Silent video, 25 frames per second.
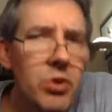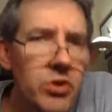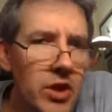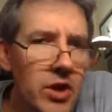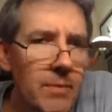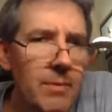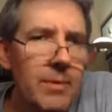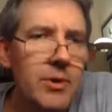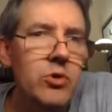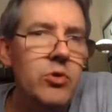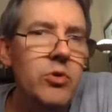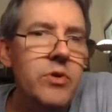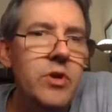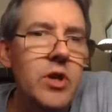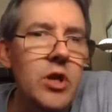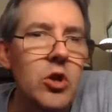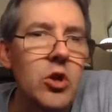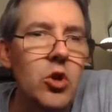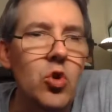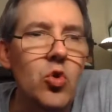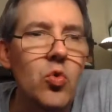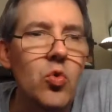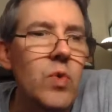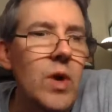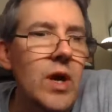put them under the
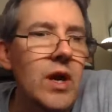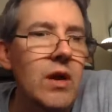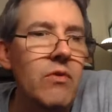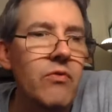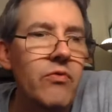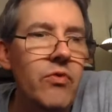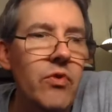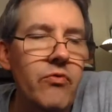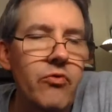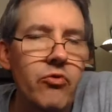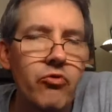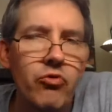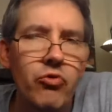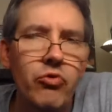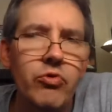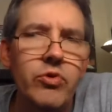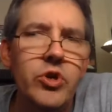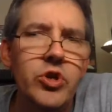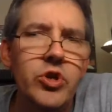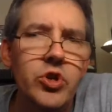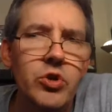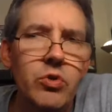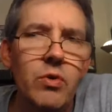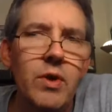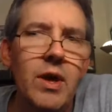new wave of
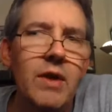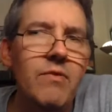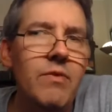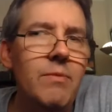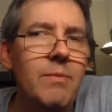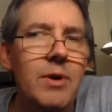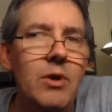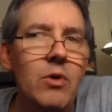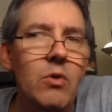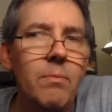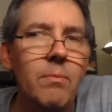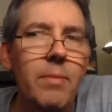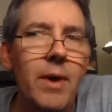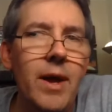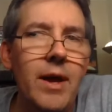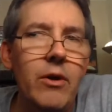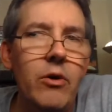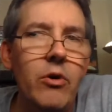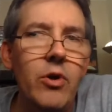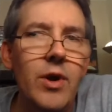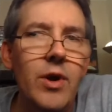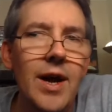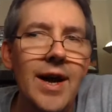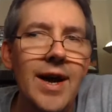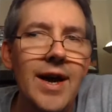traditional heavy metal
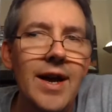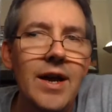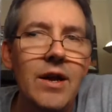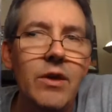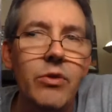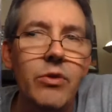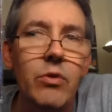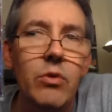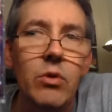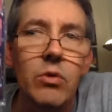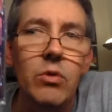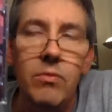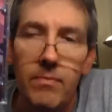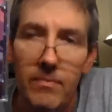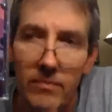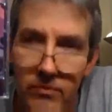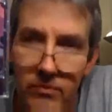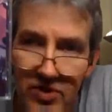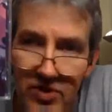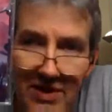banner either.